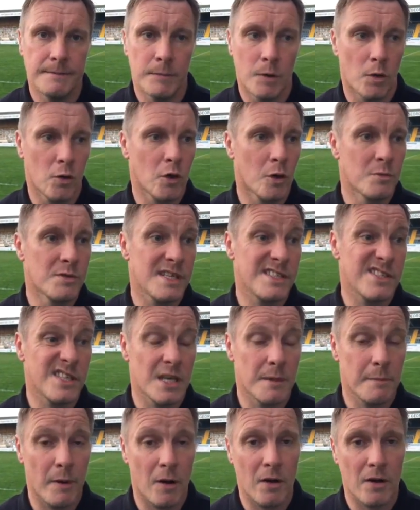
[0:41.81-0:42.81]
ball comes
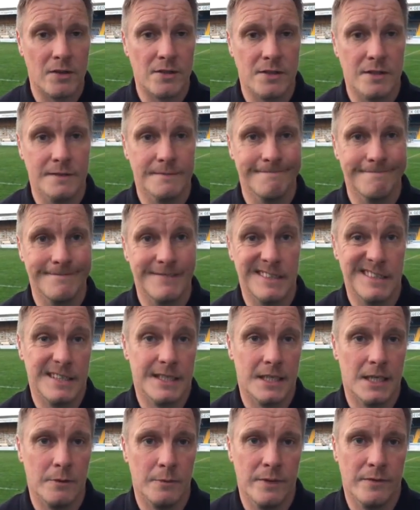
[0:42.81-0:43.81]
into the box and,
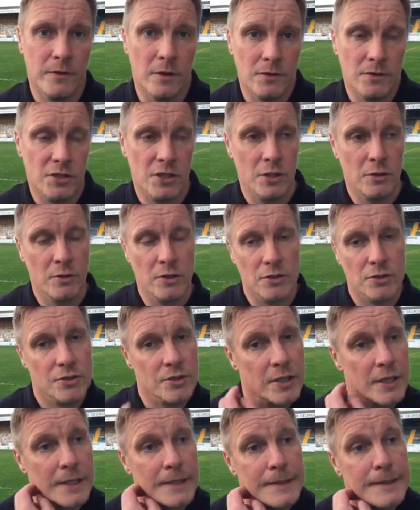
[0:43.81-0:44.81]
you know, we've got two
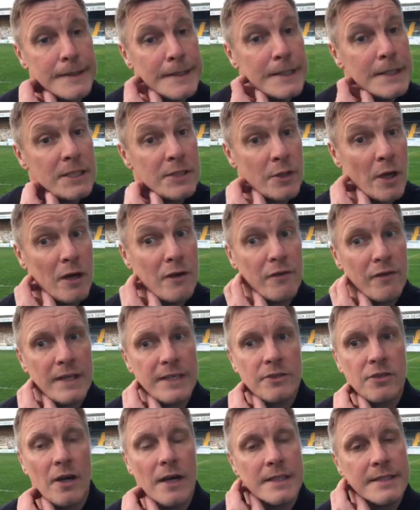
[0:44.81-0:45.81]
just to
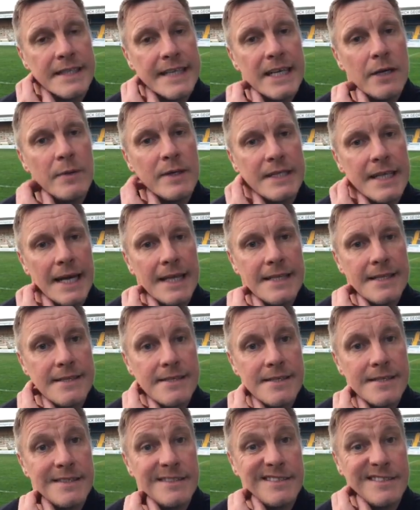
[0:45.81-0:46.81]
hopefully try and deal with
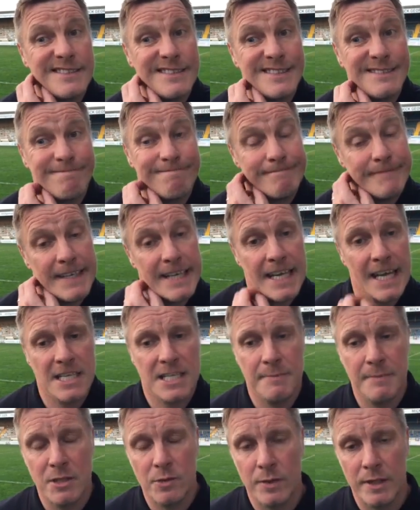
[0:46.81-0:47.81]
Dent, and he
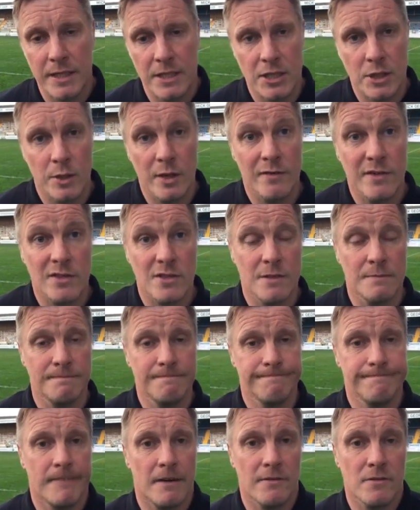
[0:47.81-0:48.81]
gets in between the two of us
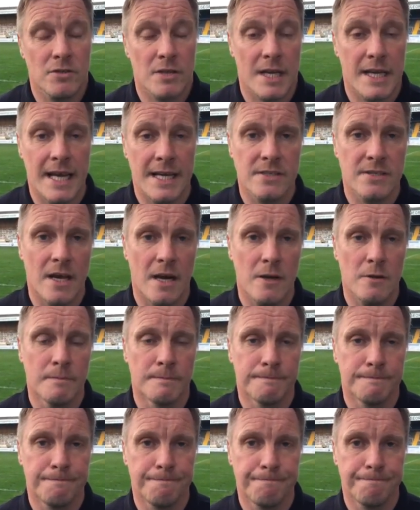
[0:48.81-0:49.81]
and obviously heads at home.